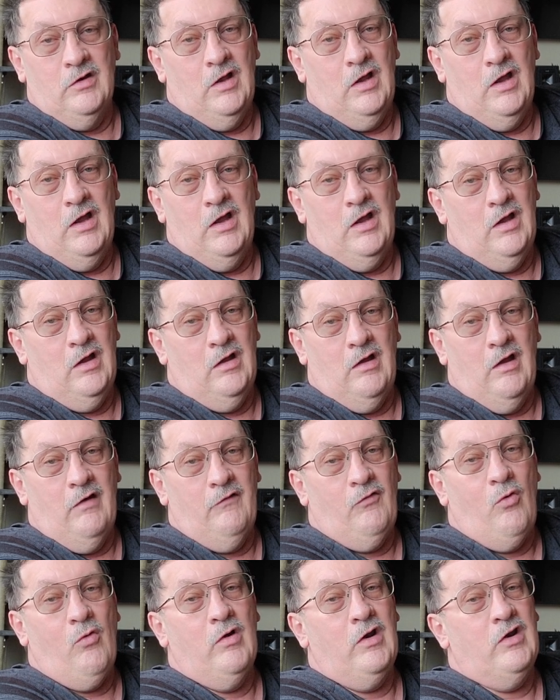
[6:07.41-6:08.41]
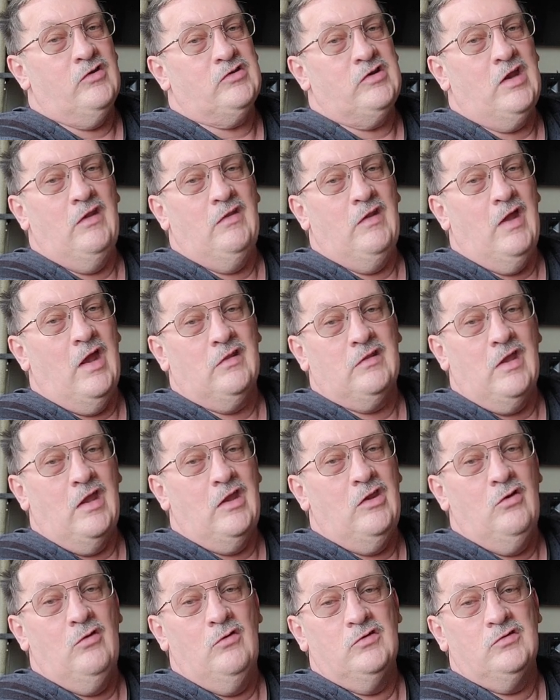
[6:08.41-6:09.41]
I've already seen that. They
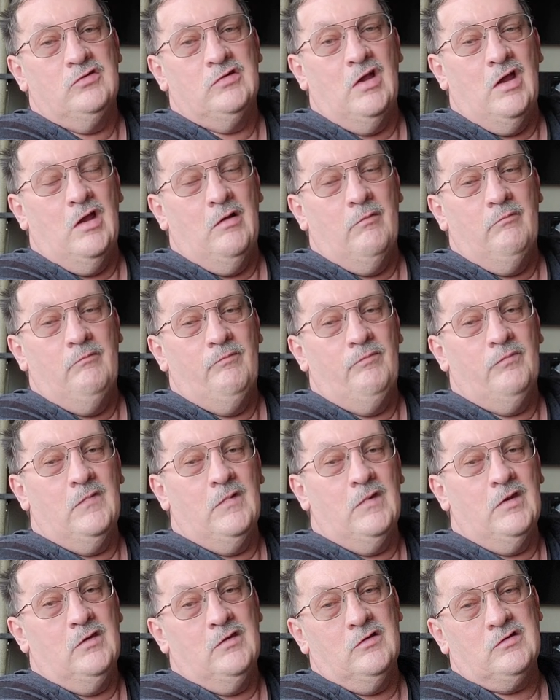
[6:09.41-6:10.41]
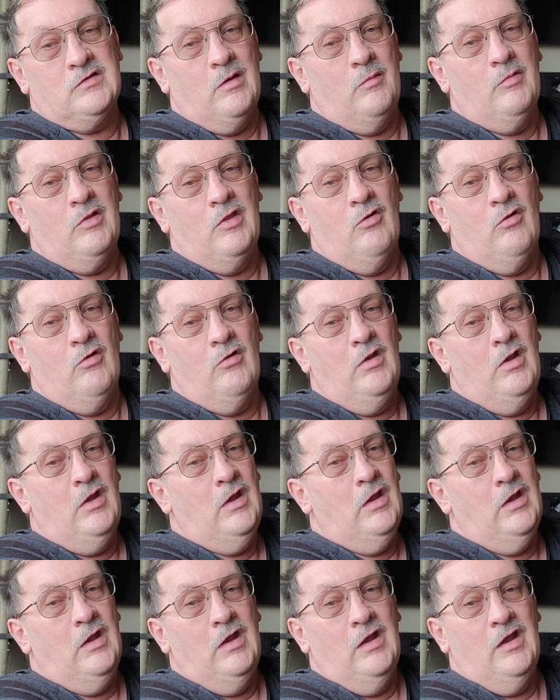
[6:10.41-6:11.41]
use some of the
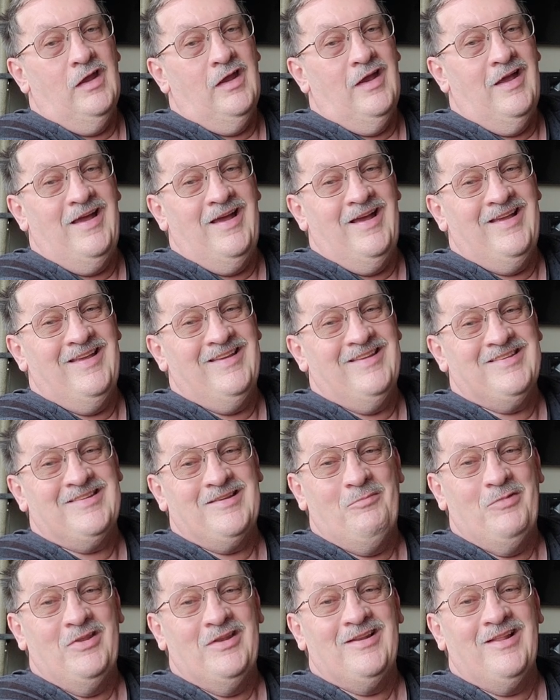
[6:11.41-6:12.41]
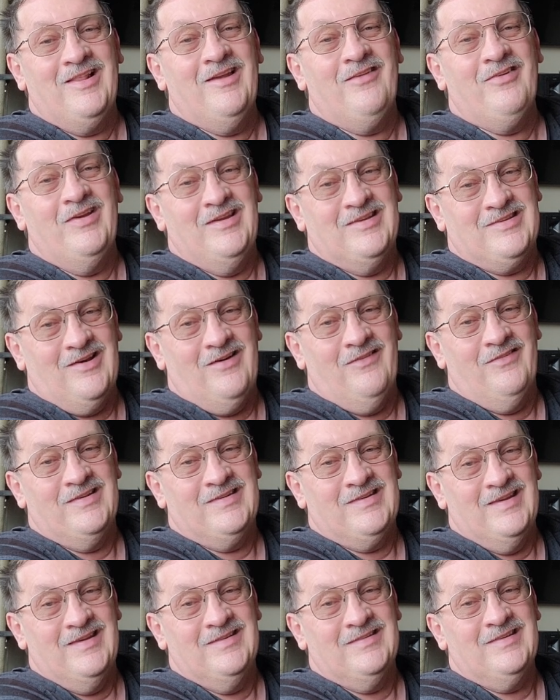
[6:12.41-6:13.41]
some of the delivery
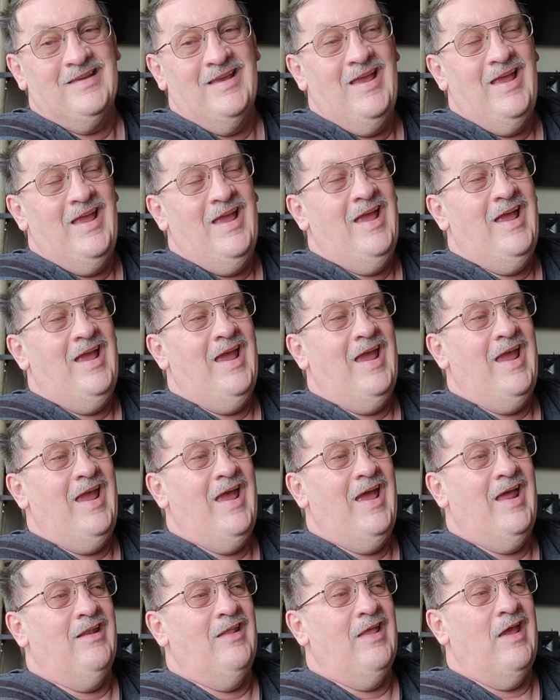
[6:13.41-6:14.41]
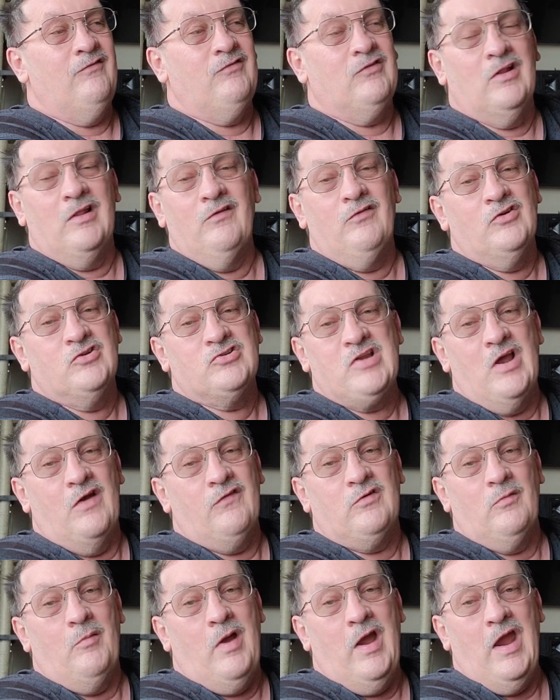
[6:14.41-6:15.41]
services, and they've delivered
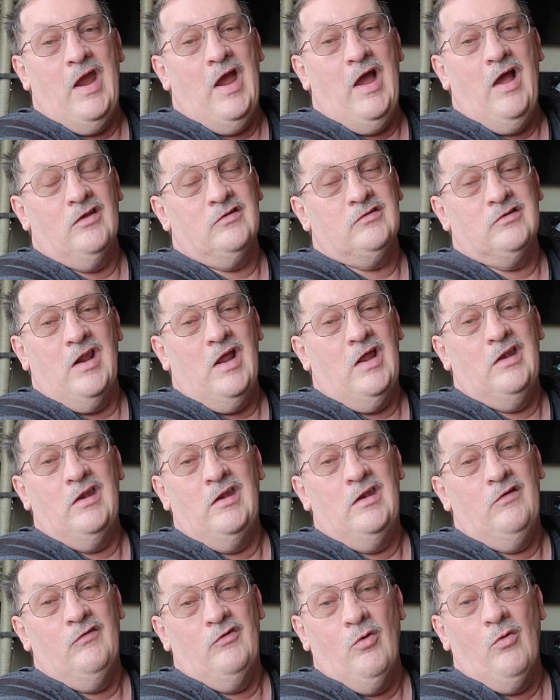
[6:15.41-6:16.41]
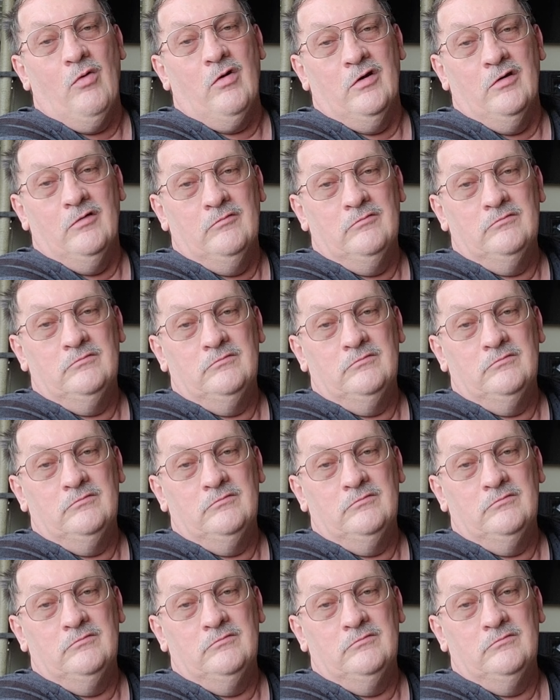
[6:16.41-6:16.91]
stuff to my house that I didn't even order.